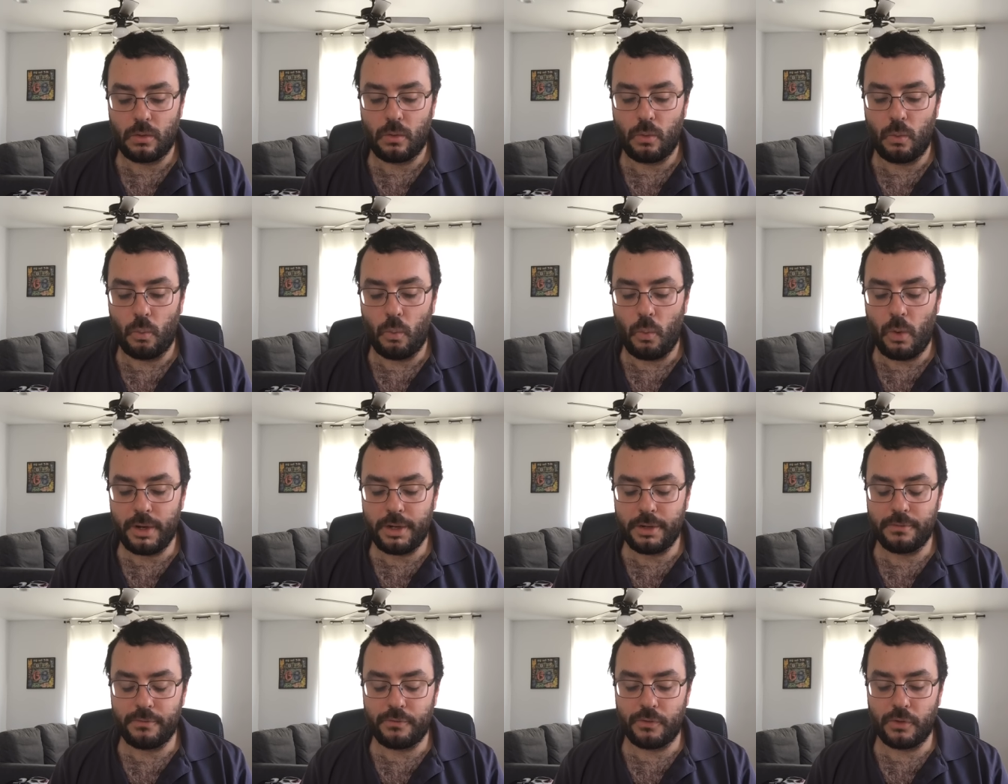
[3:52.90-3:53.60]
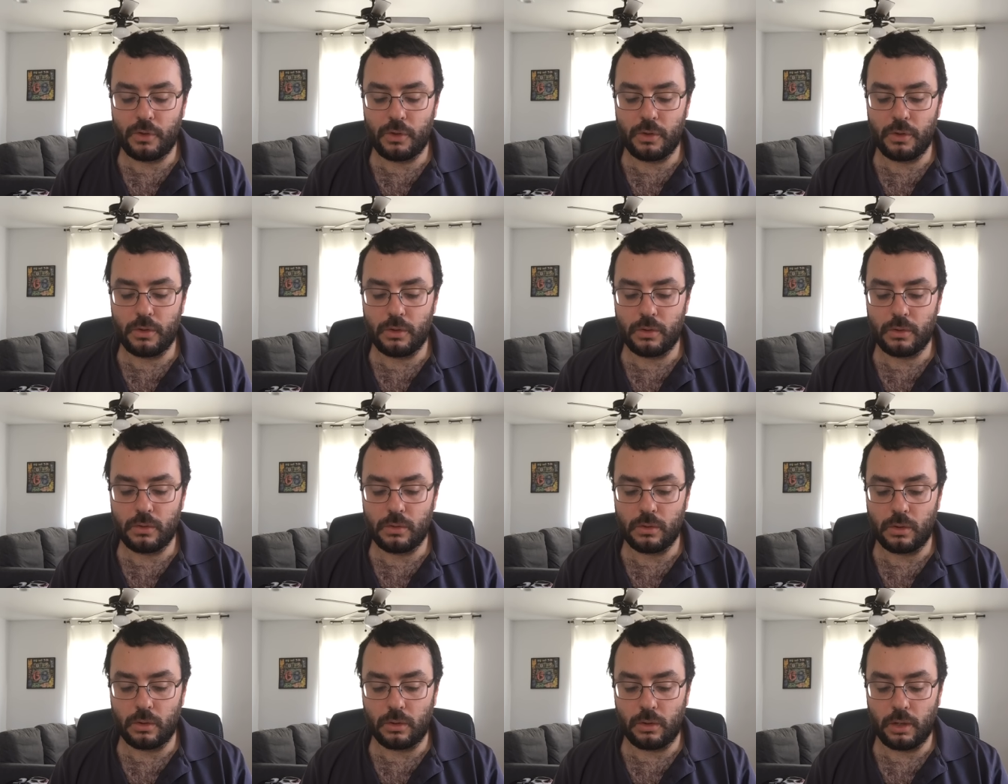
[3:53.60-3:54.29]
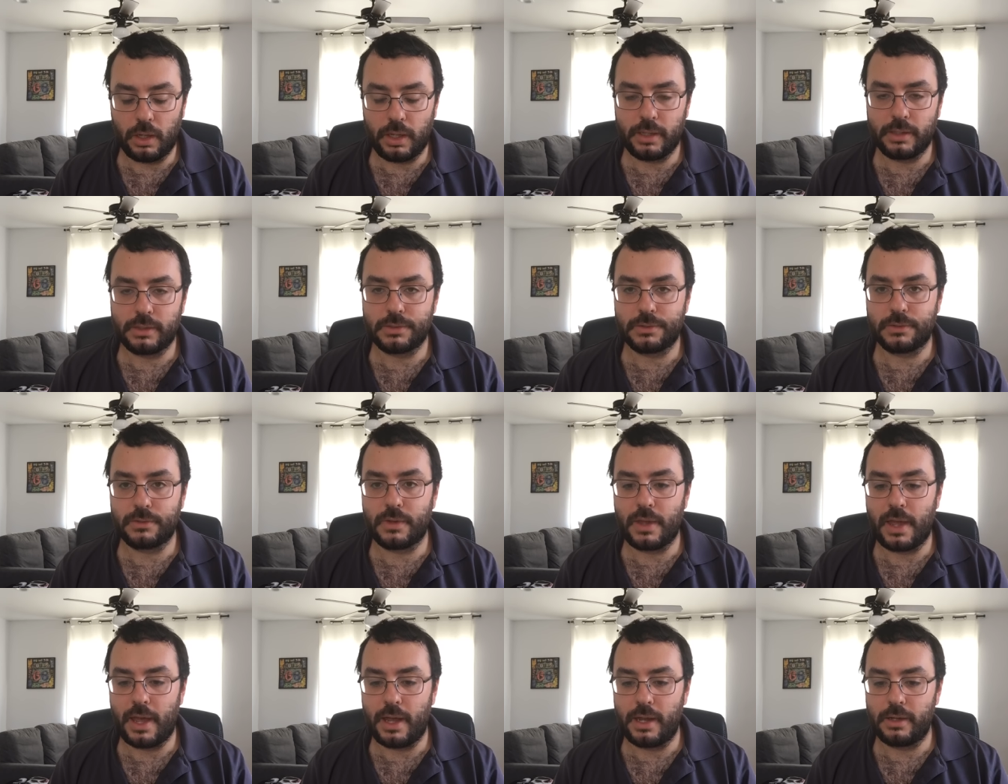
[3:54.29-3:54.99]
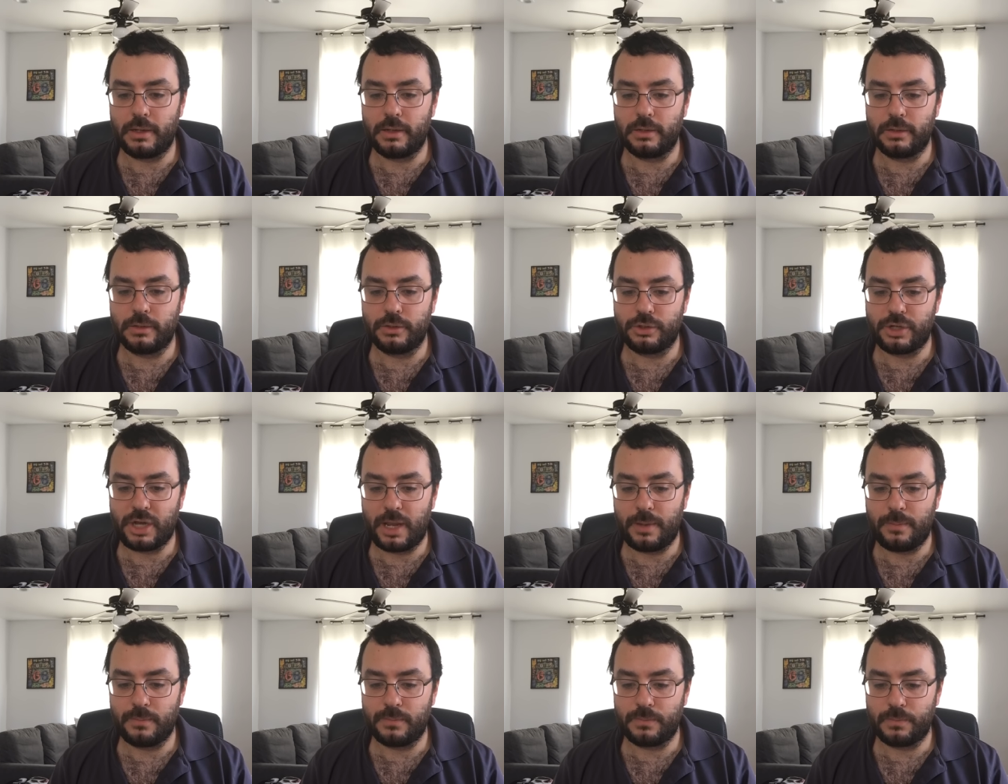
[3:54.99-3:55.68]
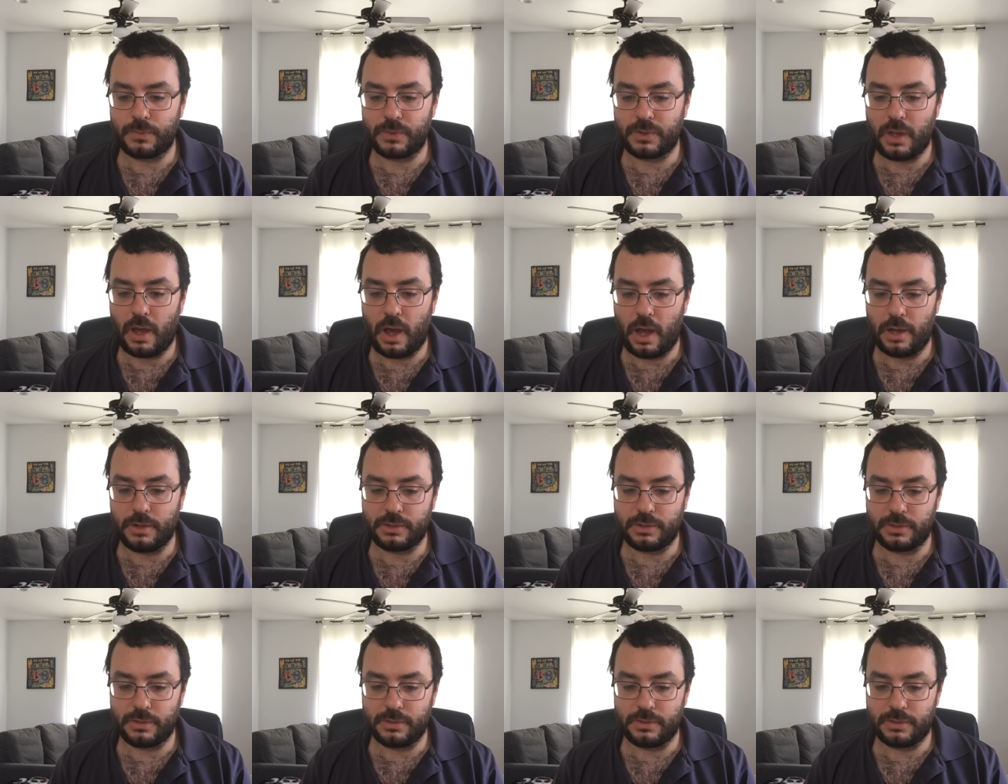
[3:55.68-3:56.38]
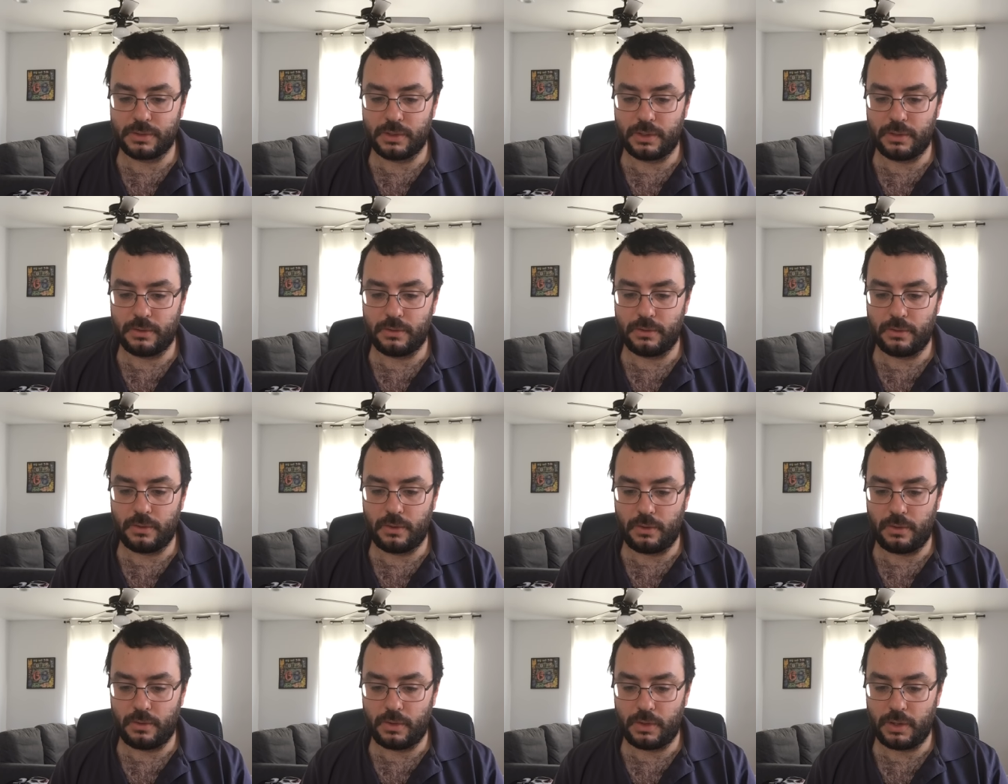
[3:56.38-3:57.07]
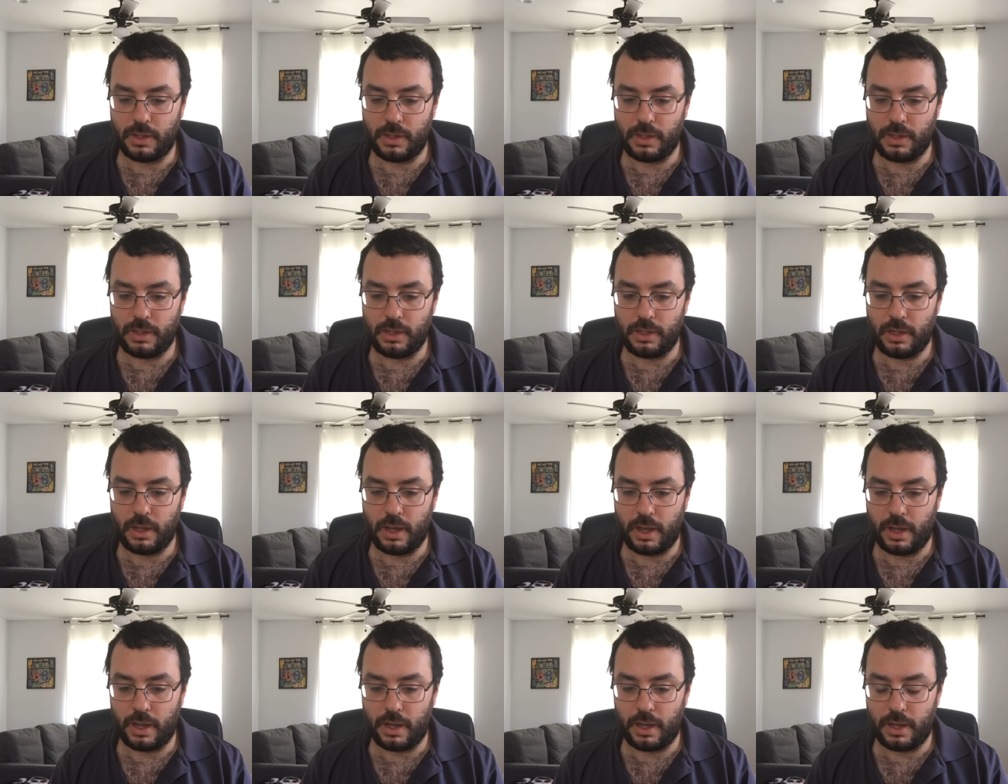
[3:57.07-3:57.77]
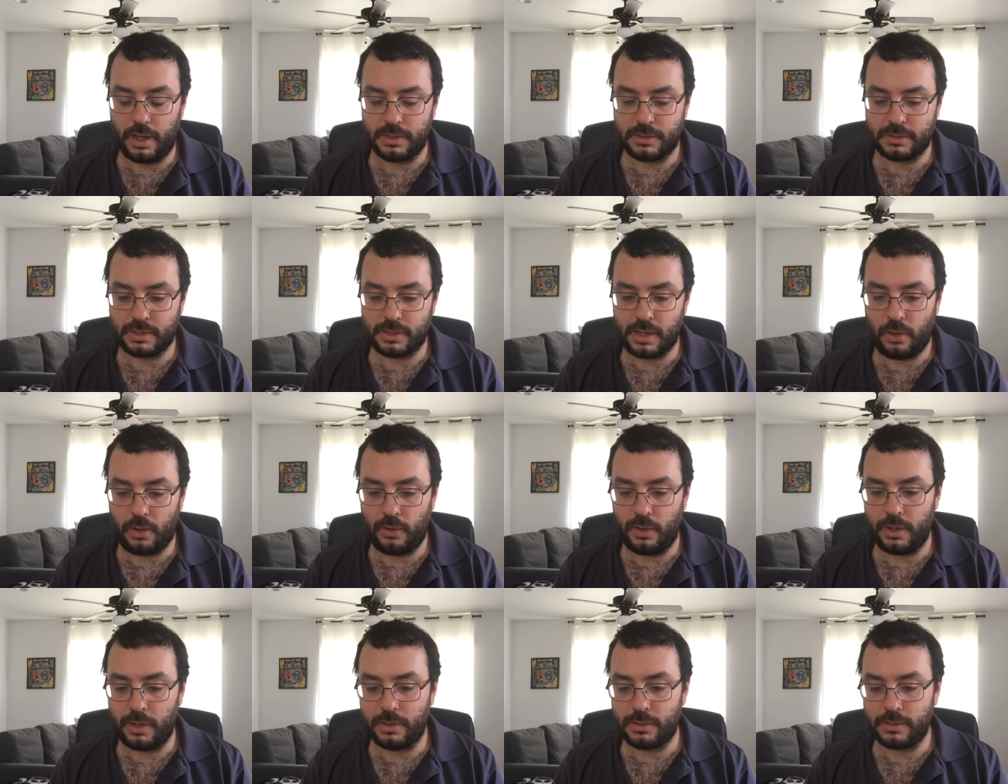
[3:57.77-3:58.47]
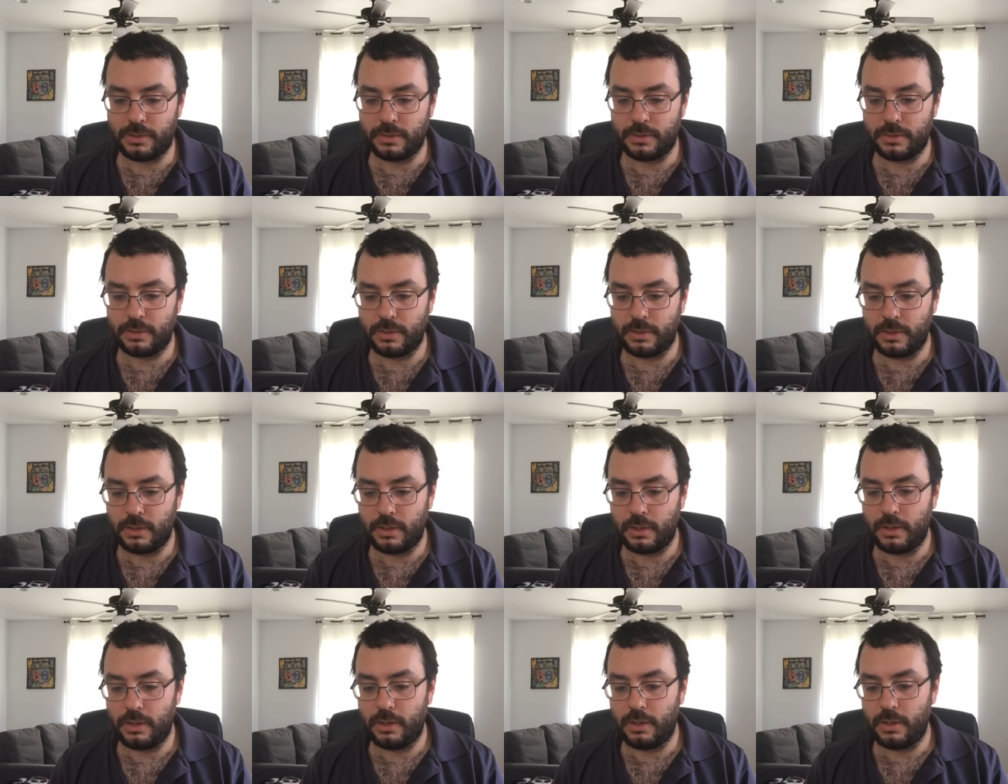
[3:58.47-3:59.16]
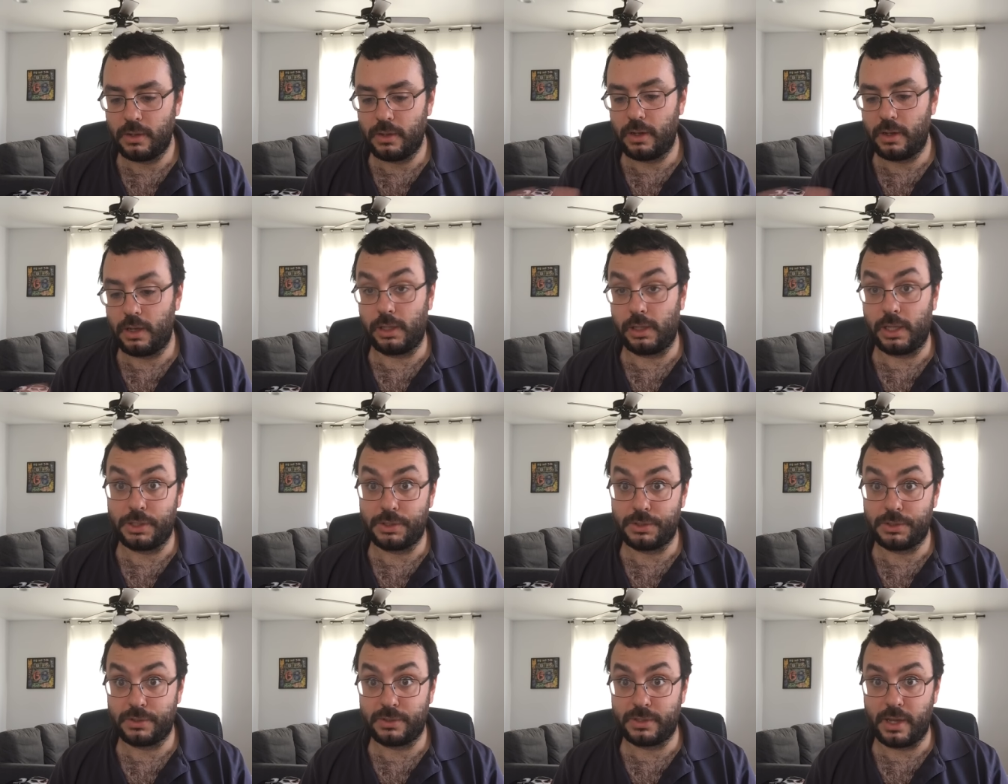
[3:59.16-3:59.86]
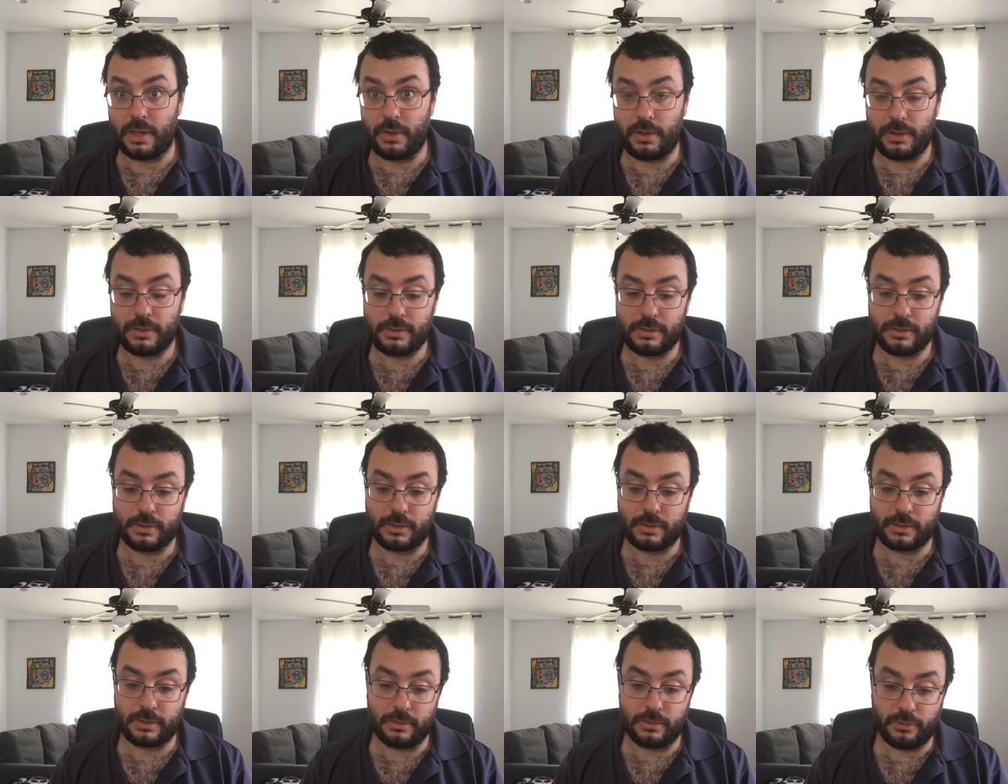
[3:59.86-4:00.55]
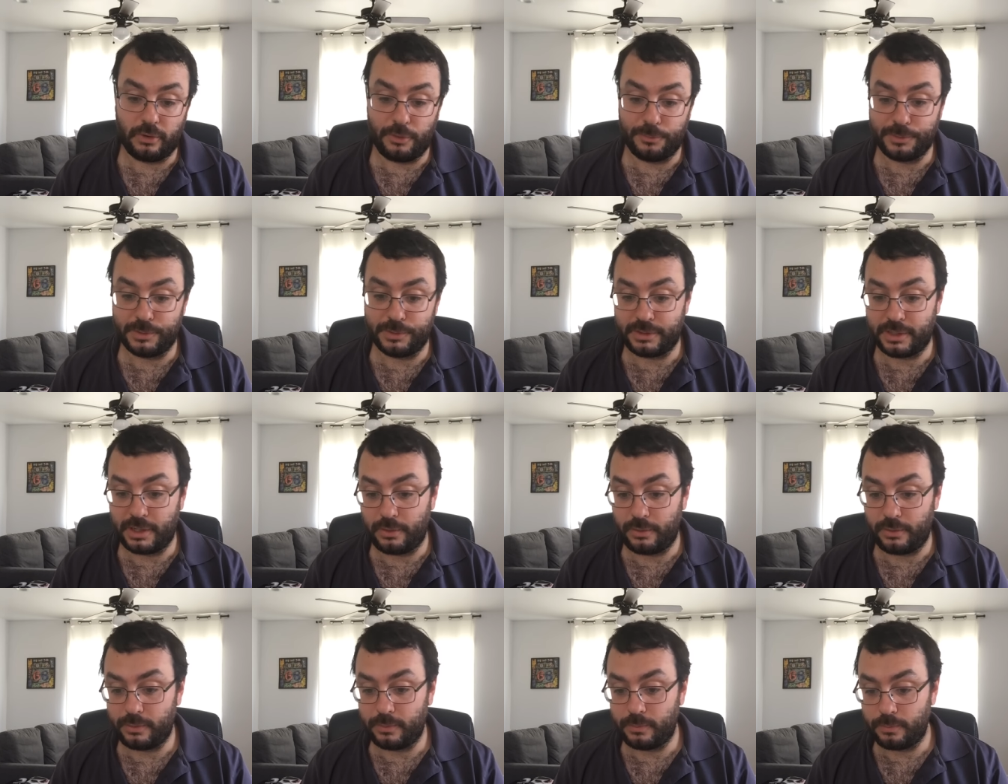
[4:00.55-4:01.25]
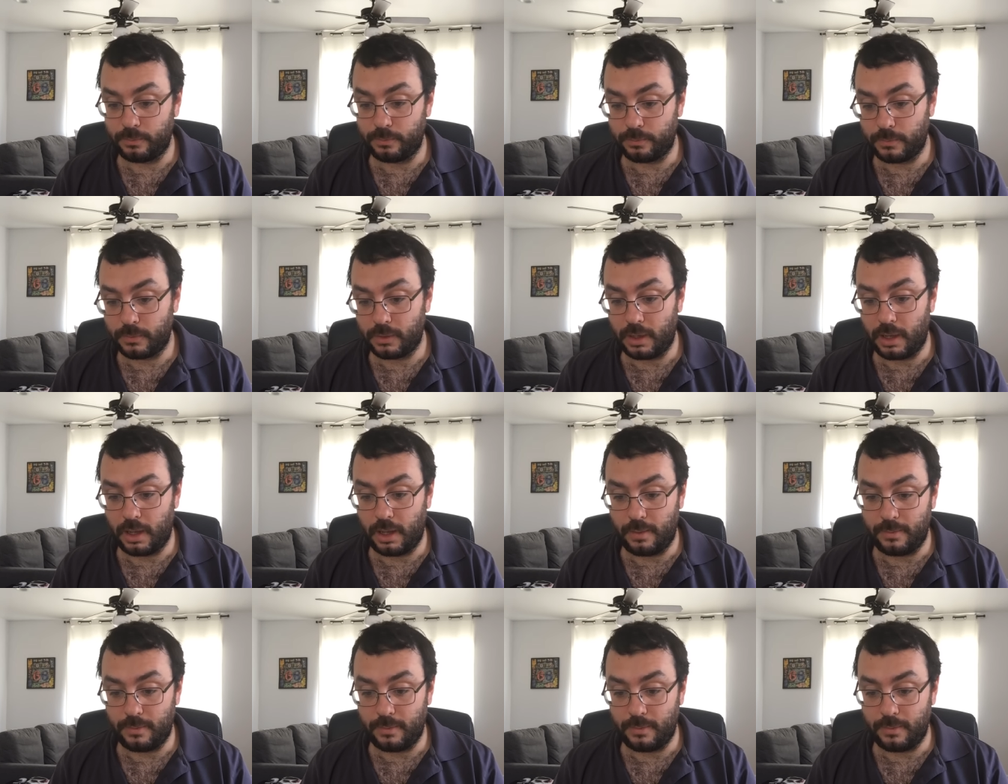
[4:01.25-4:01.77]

one of the links that James Hodgkinson, the uh, assailant, alleged assailant, confirmed assailant, uh,